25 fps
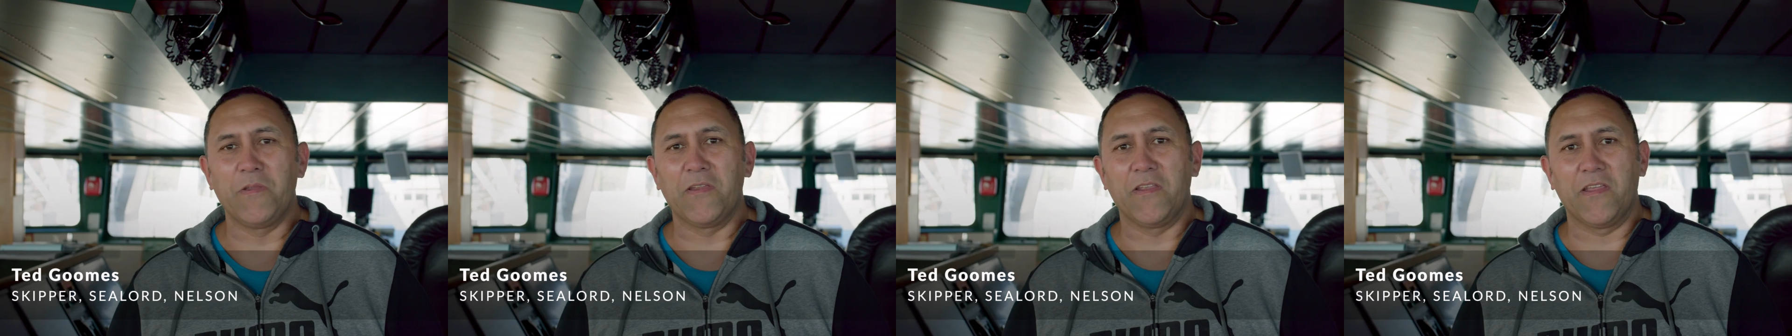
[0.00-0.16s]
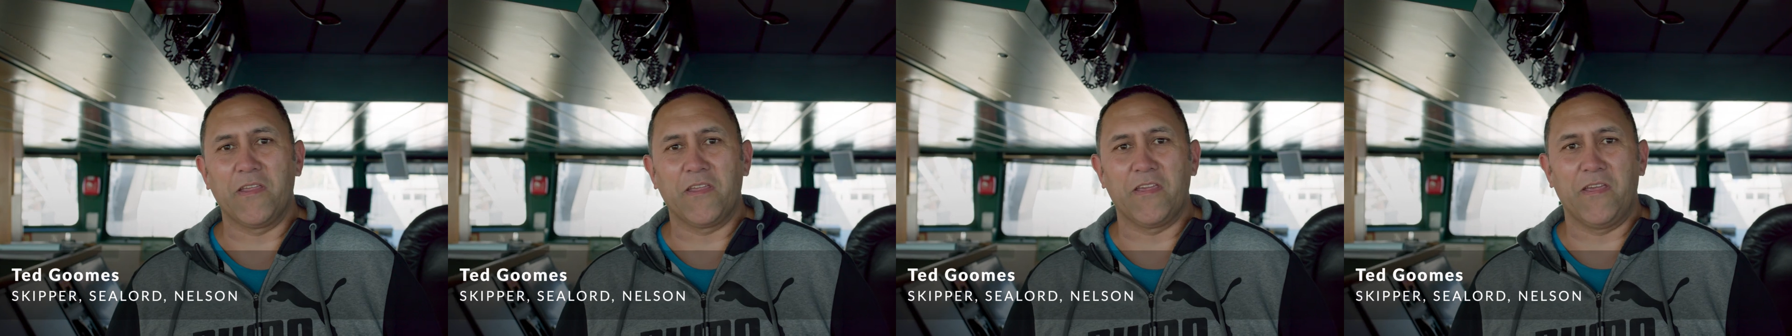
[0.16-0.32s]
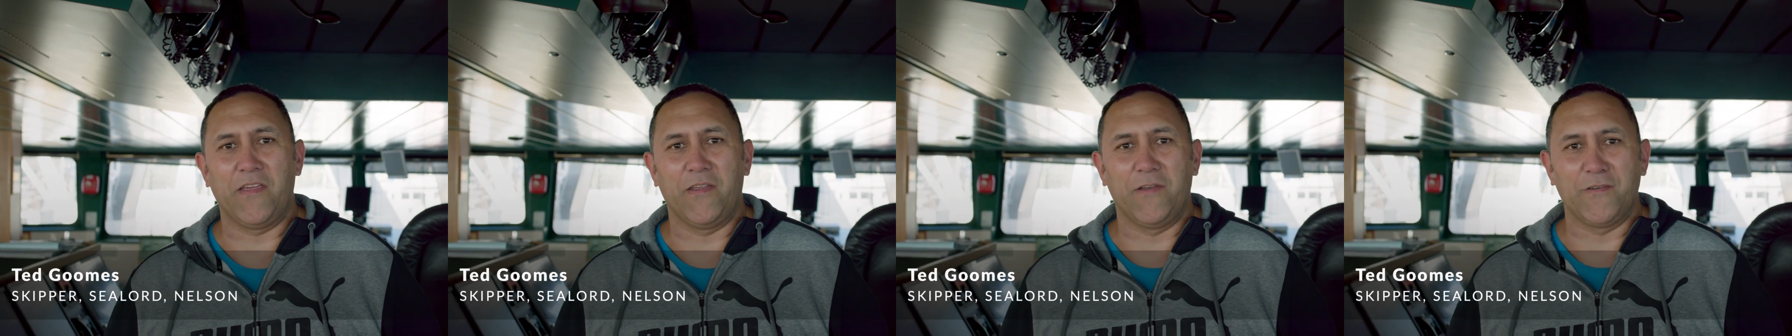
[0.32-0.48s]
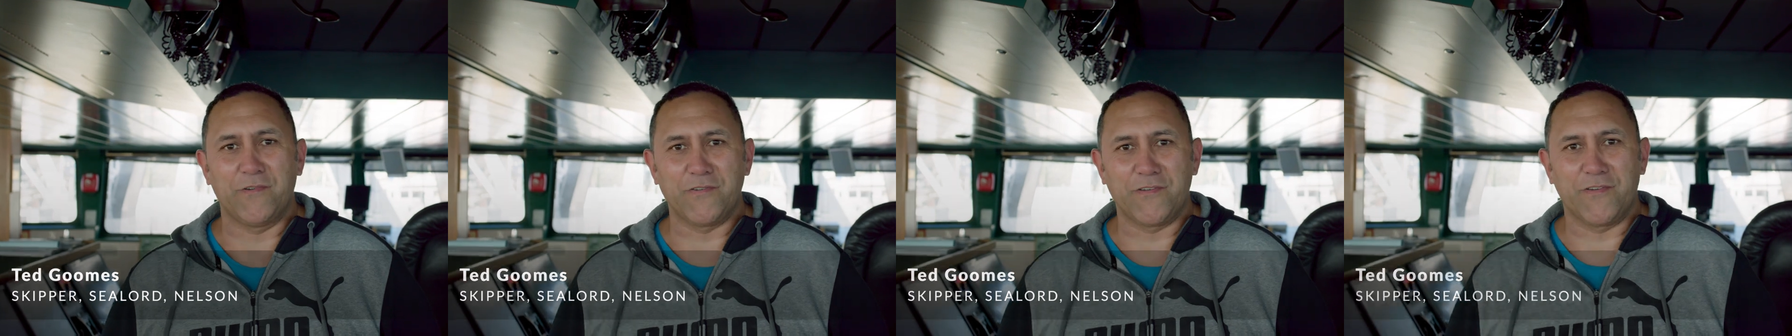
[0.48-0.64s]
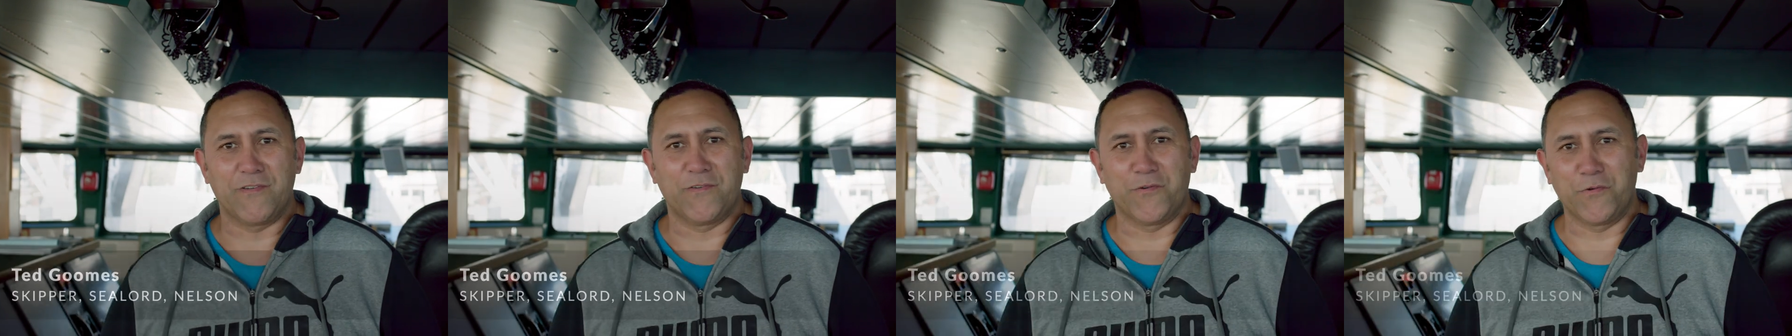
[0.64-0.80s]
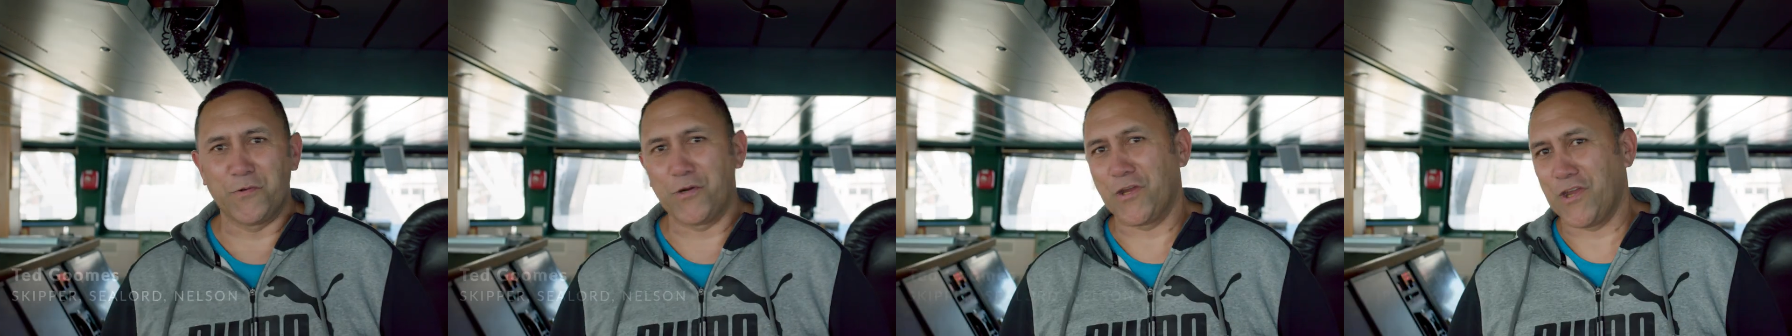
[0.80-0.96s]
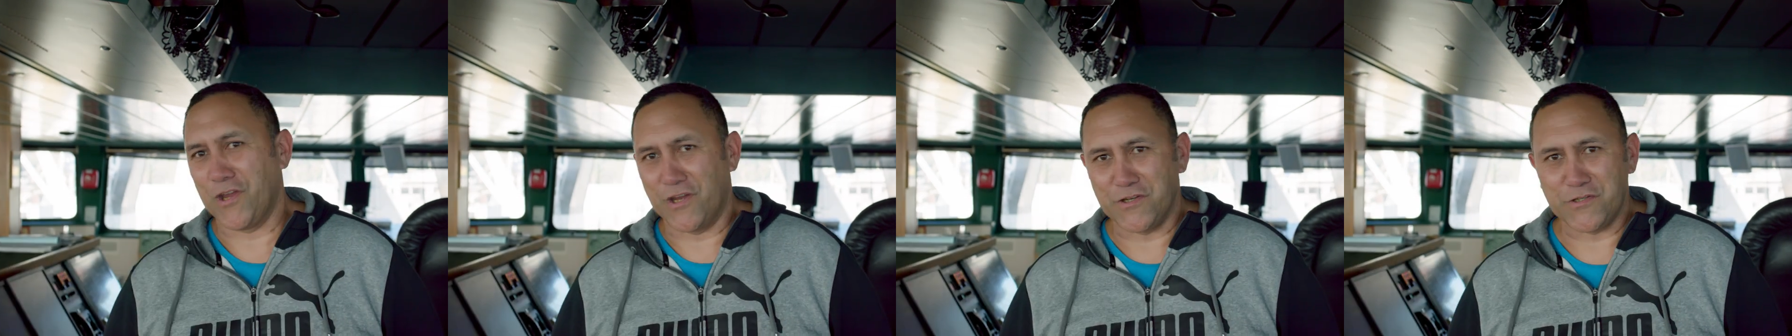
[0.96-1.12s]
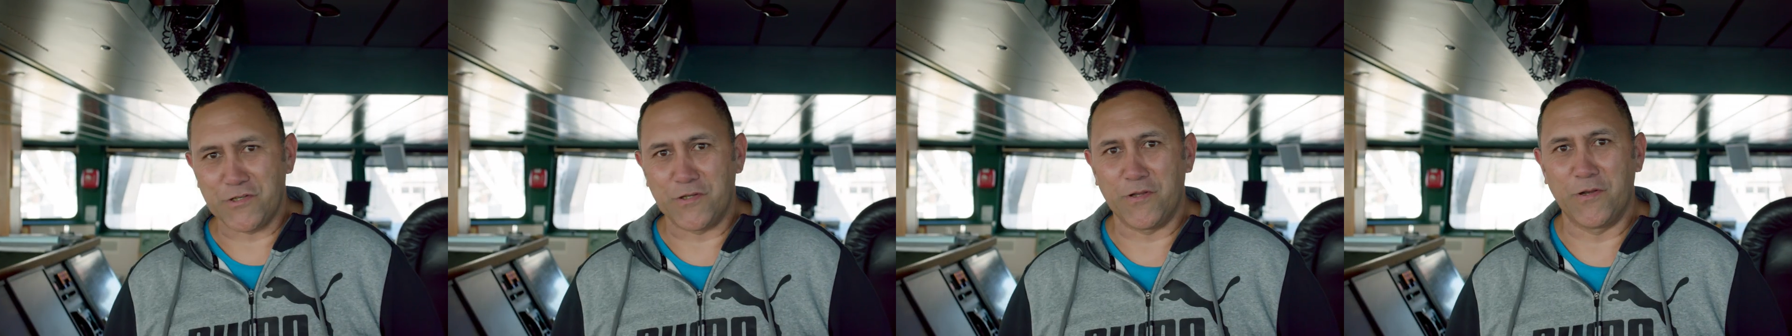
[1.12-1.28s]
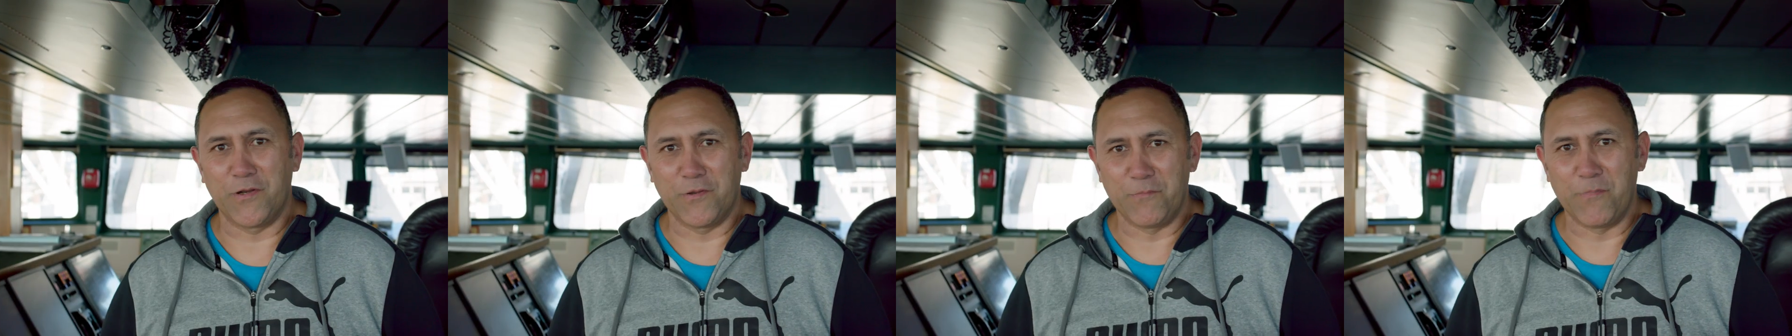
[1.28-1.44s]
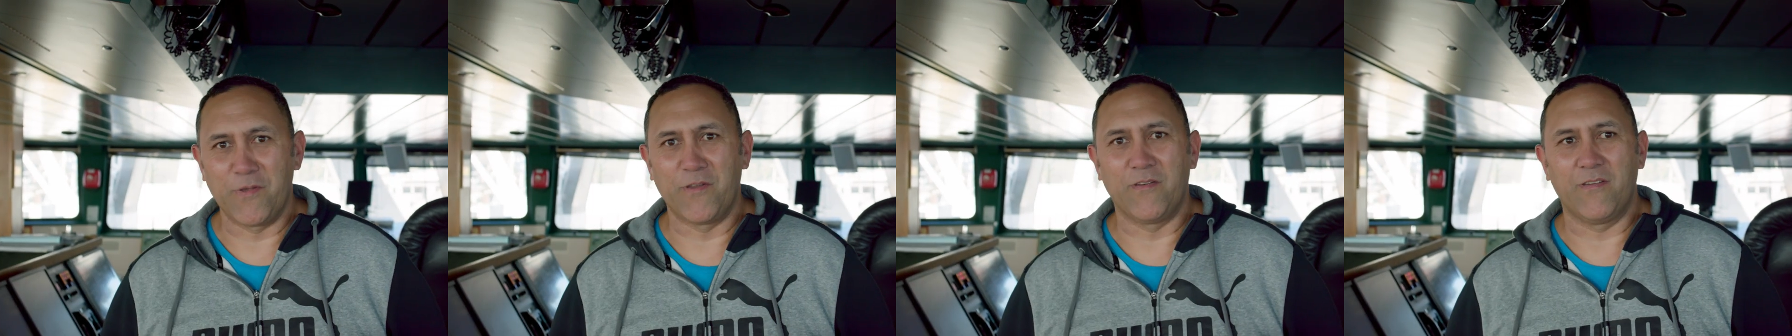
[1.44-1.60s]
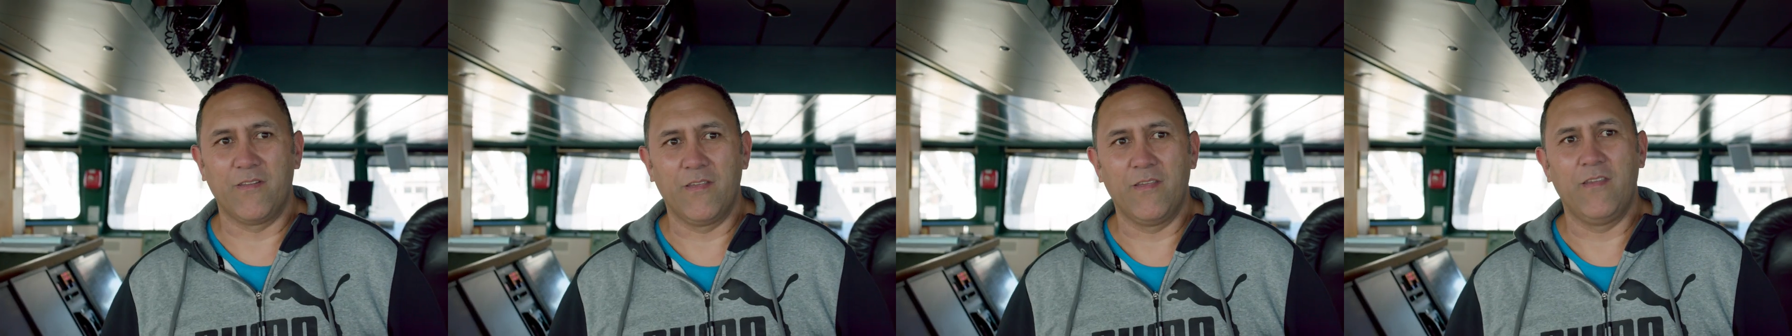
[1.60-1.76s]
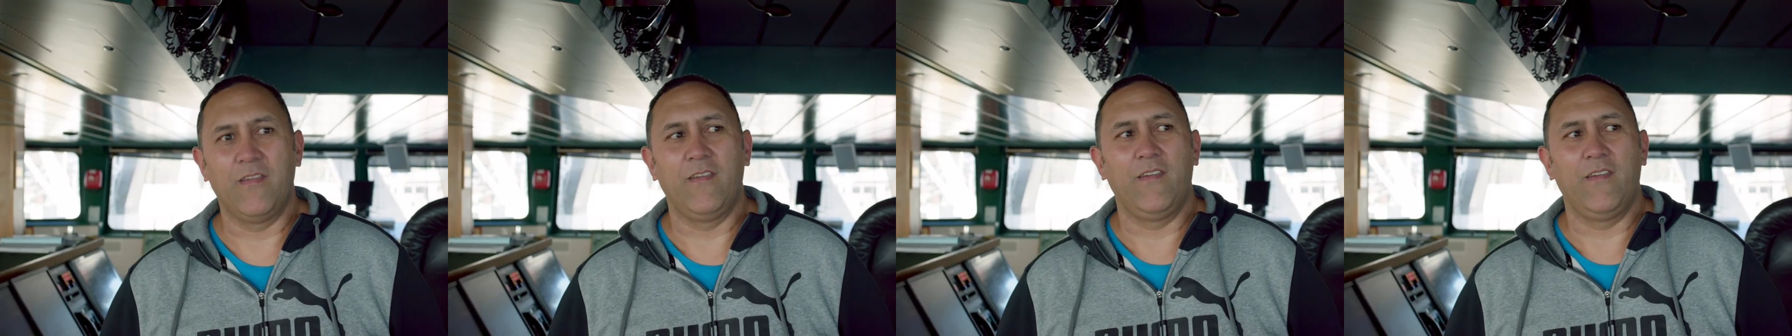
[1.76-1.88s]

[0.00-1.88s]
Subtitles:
your catch, not catch your limit.